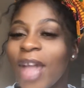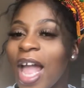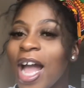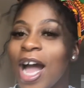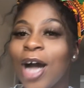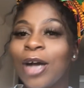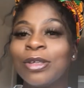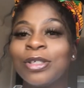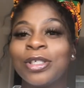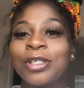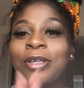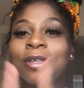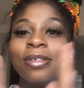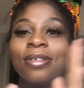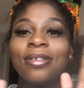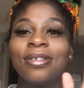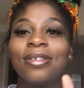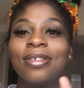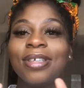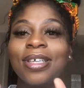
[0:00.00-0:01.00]
I'll show
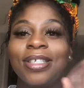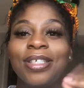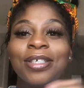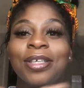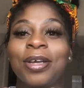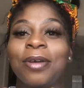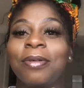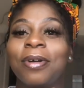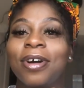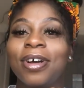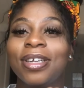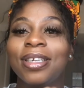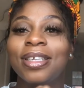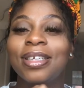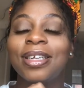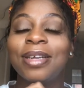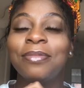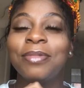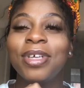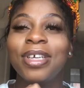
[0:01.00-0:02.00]
you. Do you know what?
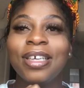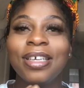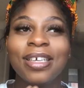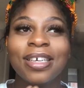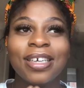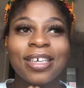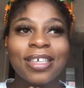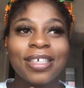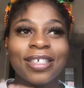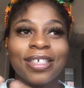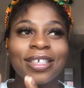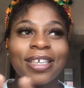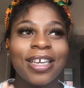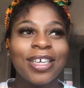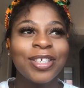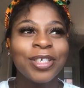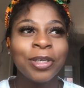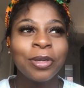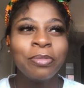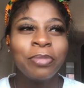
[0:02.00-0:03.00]
Should
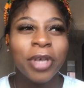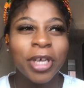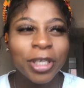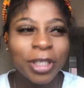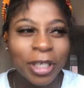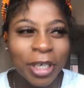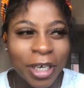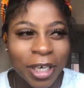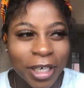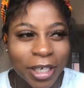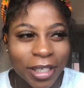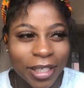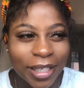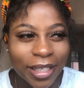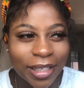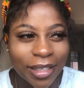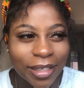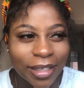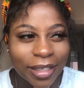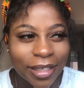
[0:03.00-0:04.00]
I show pictures?